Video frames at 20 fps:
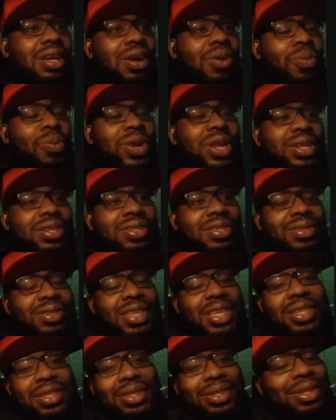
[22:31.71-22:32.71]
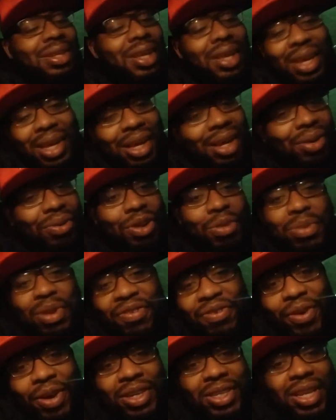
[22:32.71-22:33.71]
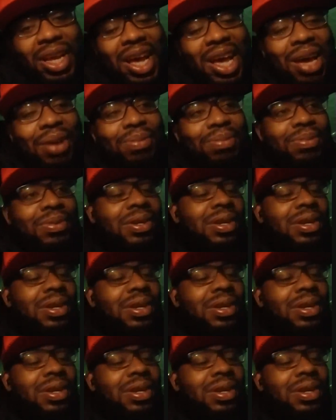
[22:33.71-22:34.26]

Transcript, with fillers: a winning season but it'll be the first time